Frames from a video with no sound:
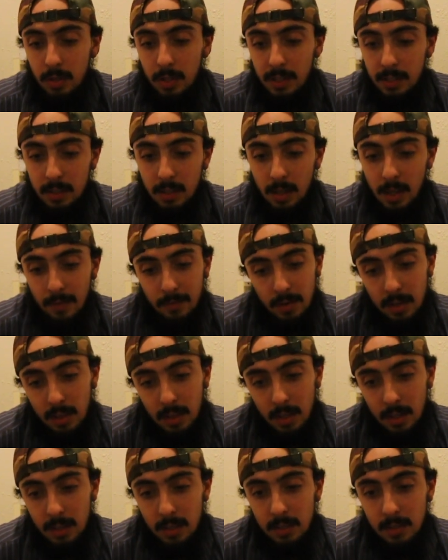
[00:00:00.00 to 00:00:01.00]
Like,
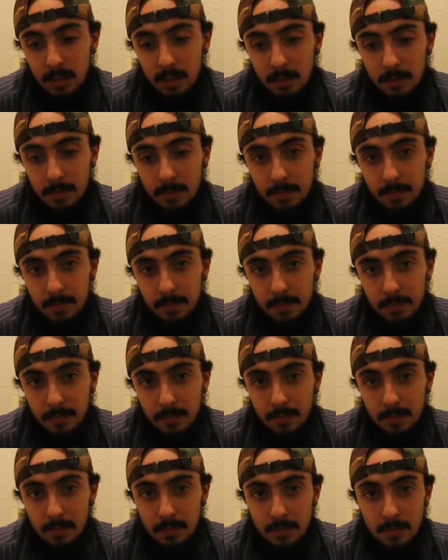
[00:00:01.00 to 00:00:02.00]
everything. Toyota-fied.
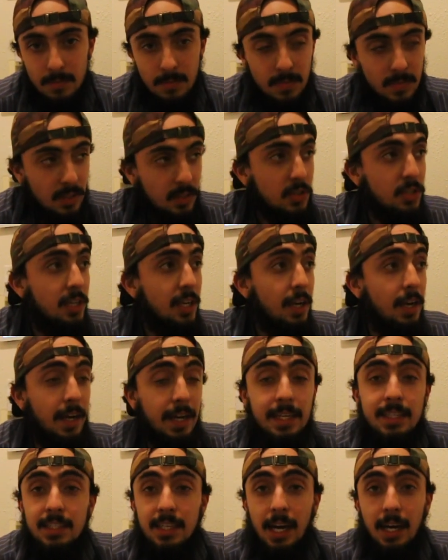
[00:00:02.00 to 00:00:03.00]
Yeah,
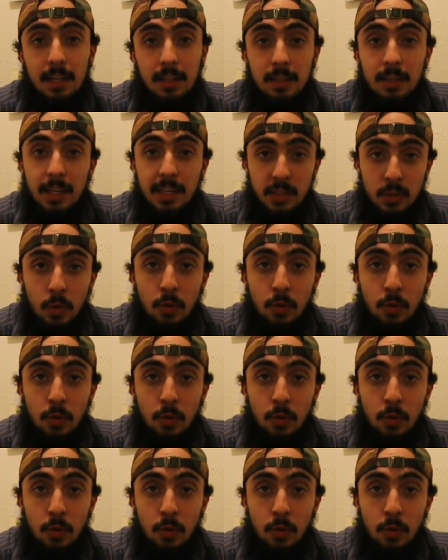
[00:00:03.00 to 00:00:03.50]
exactly. Like,